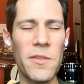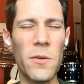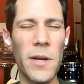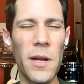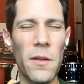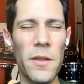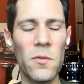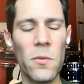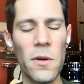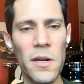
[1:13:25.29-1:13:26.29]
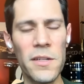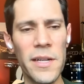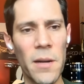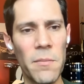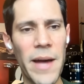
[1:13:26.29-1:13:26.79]
I was doing all this work
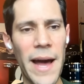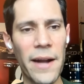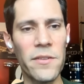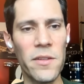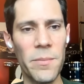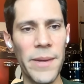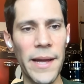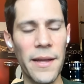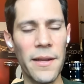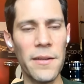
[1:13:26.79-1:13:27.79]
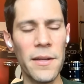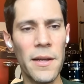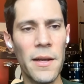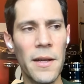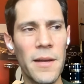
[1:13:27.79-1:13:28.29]
to come back to the band,
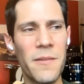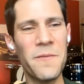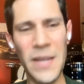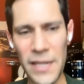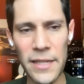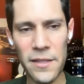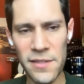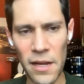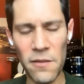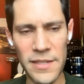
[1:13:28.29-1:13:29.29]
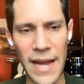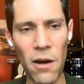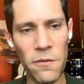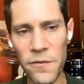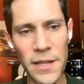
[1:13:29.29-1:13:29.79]
feeling the
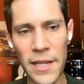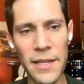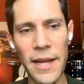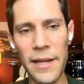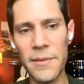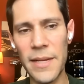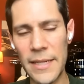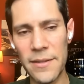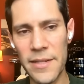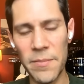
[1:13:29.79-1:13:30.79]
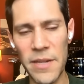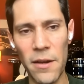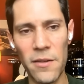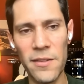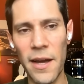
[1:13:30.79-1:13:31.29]
self-doubt, feeling like deep
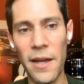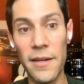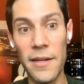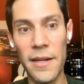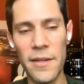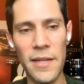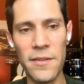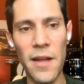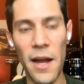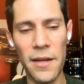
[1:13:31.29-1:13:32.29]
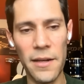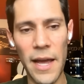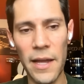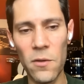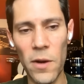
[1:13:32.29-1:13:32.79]
down inside, it's not going
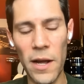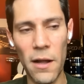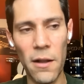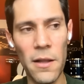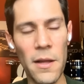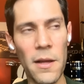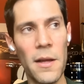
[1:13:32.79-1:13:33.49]
to end well.